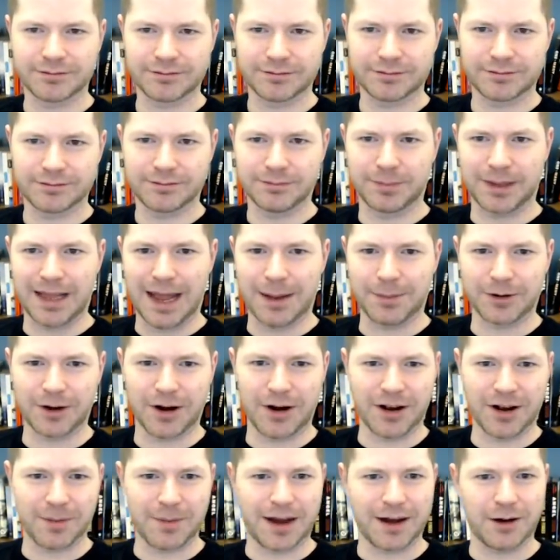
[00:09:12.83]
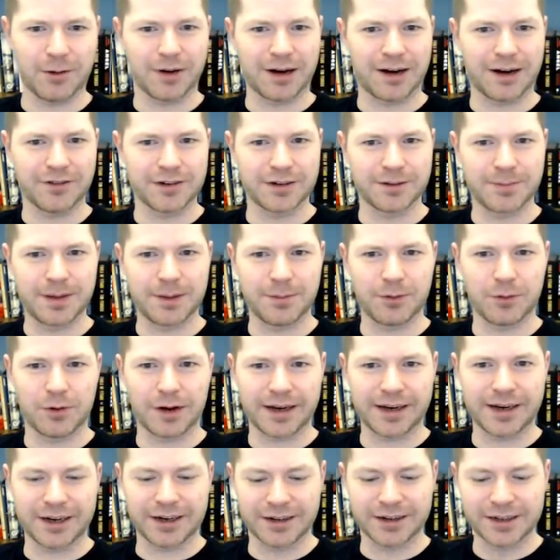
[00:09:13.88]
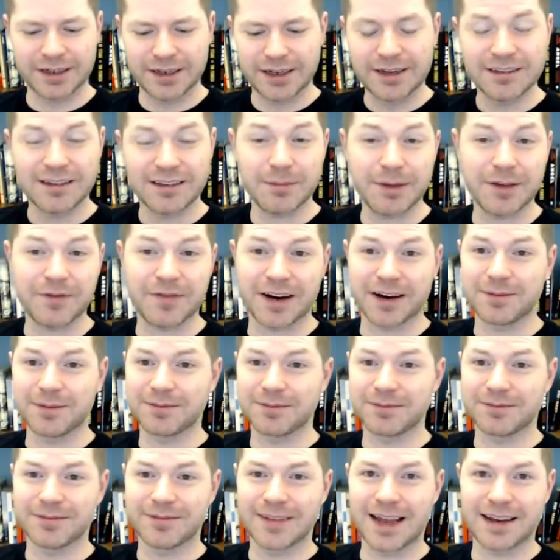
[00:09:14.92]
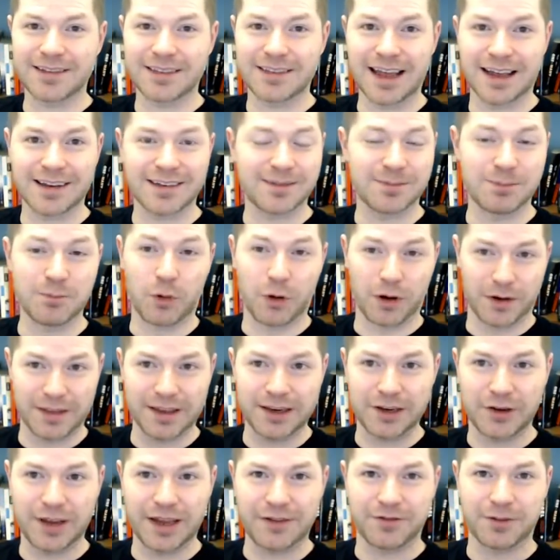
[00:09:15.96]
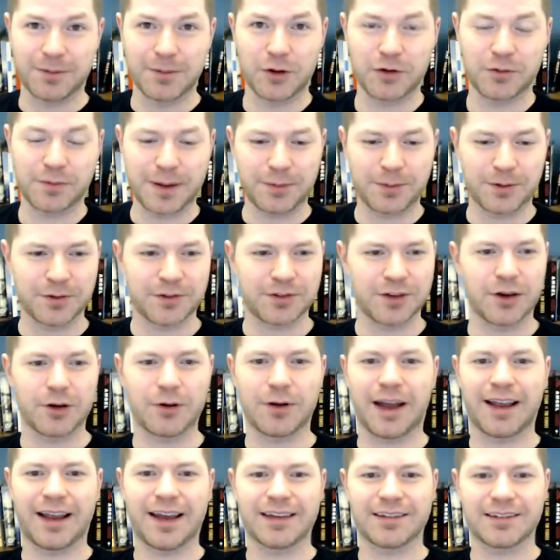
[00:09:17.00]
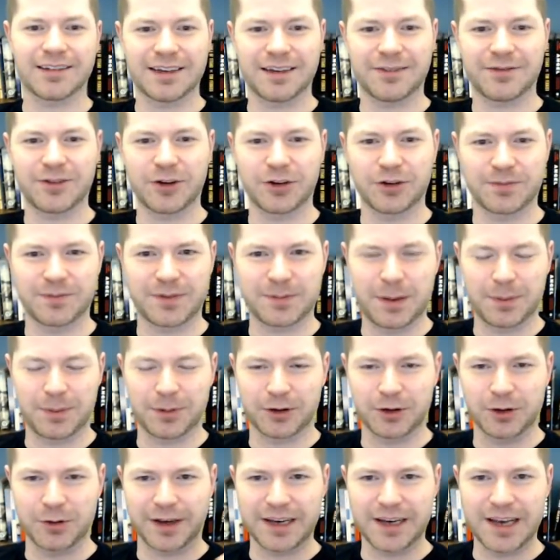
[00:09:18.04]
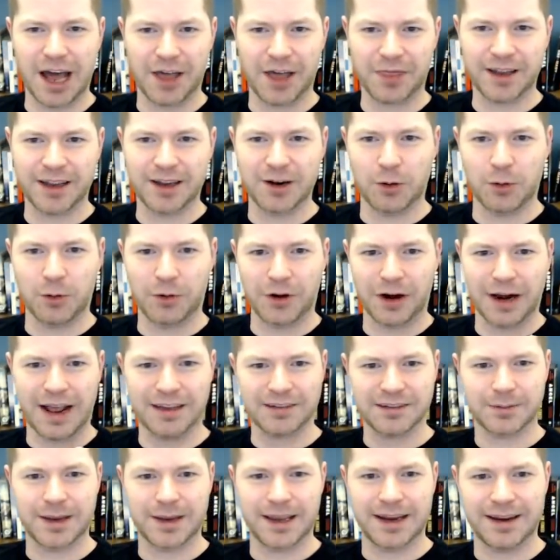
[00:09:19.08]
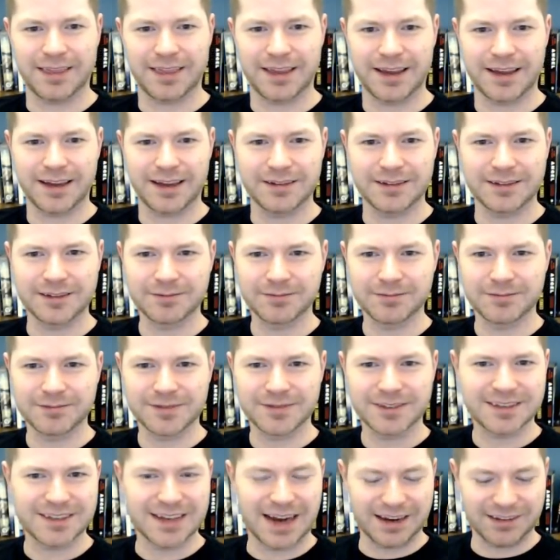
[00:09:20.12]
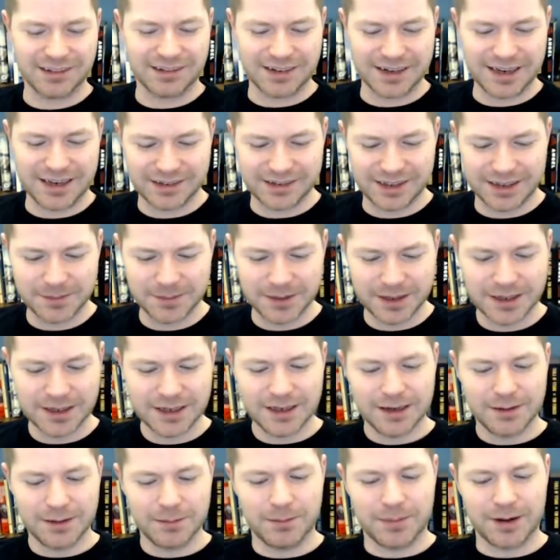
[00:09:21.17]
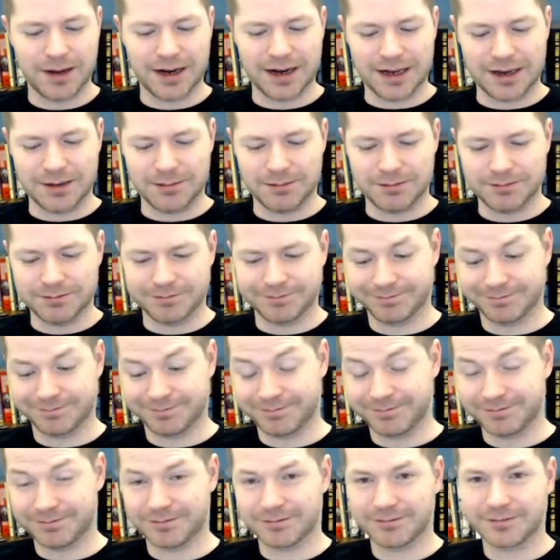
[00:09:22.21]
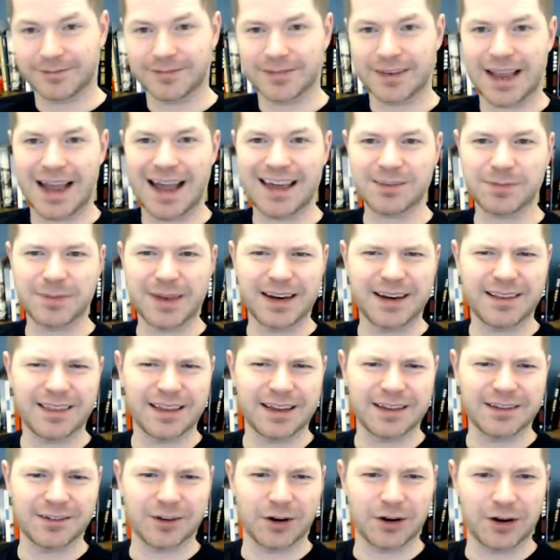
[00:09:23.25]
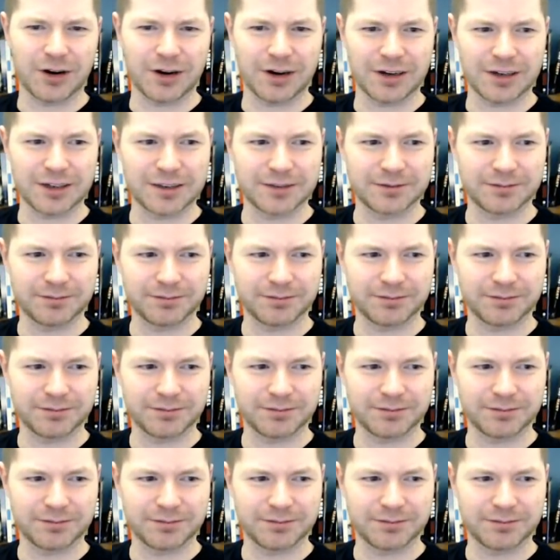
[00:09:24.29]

blabber on about whatever people want to hear. To be fair, that that's more than you get from most people. So I guess if you people are doing nothing or an ask me anything, it's nice and easy. But um, ask me anything's are